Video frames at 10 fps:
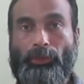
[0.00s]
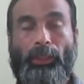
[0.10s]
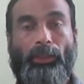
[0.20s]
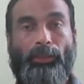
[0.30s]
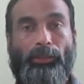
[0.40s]

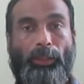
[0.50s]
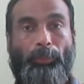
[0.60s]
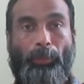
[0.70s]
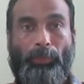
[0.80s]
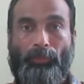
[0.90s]
then the
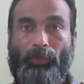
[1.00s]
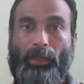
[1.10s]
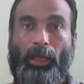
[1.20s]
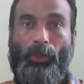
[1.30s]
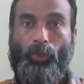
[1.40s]
memory
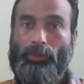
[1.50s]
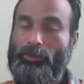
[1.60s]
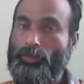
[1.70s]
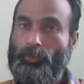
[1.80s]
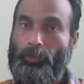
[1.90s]
will allot
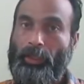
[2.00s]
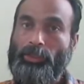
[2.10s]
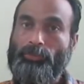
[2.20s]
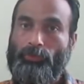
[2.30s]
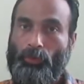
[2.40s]
the
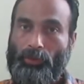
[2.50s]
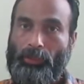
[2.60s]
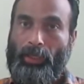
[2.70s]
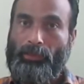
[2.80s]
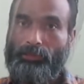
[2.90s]
space for
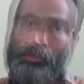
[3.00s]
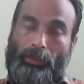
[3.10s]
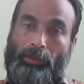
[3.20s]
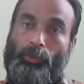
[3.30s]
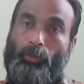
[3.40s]
that.
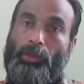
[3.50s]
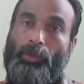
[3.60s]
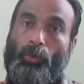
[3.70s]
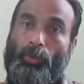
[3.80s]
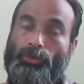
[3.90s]
It
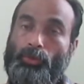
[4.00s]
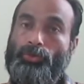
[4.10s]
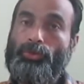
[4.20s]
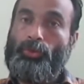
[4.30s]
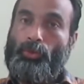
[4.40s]
will
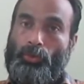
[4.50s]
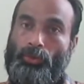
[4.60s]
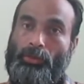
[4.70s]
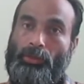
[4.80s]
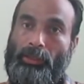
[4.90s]
also
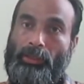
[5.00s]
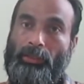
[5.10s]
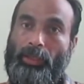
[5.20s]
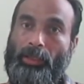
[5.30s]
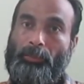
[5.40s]
store
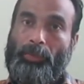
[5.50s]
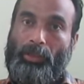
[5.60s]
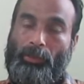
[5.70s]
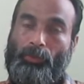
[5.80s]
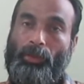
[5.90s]
in that
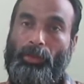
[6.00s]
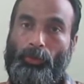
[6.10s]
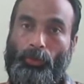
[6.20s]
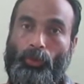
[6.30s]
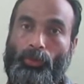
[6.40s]
particular
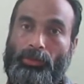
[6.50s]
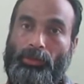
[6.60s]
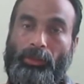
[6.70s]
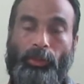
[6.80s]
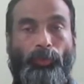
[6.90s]
node,
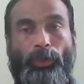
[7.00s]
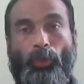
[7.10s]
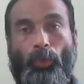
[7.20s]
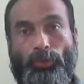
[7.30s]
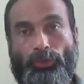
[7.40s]
it
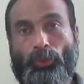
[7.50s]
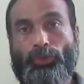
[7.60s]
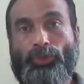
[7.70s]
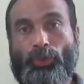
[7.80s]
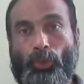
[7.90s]
will also
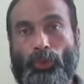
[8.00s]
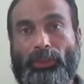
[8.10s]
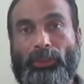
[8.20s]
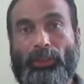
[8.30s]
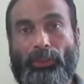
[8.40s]

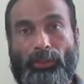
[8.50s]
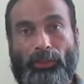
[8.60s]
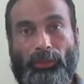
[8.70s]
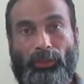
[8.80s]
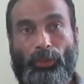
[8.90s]
store the
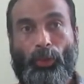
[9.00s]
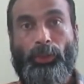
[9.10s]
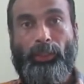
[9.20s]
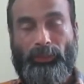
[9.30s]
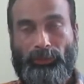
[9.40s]

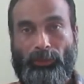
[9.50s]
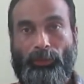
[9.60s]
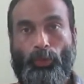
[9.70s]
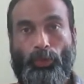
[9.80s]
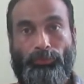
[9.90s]

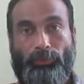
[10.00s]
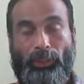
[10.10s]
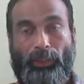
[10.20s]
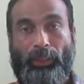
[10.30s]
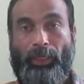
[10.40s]
location of
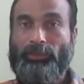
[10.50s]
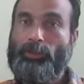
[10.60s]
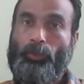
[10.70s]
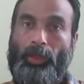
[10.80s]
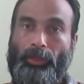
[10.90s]
the next
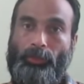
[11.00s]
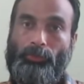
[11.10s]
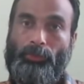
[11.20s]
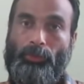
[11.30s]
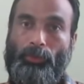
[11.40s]
value.
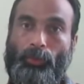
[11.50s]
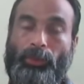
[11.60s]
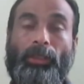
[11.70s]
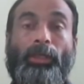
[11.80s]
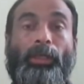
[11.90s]

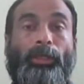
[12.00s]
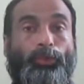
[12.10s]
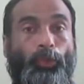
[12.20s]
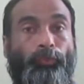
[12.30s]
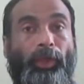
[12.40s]
Okay,
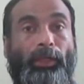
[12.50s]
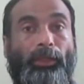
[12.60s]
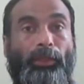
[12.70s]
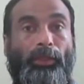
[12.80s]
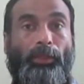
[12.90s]
so
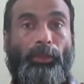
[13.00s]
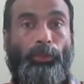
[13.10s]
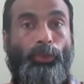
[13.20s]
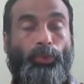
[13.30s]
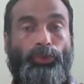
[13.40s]
when
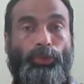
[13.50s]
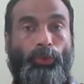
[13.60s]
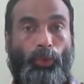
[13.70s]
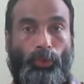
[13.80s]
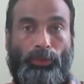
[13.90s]
you
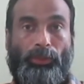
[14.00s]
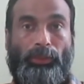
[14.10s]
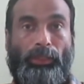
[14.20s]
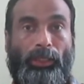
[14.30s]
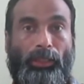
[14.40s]
store
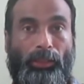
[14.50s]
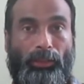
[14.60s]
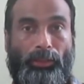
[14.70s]
the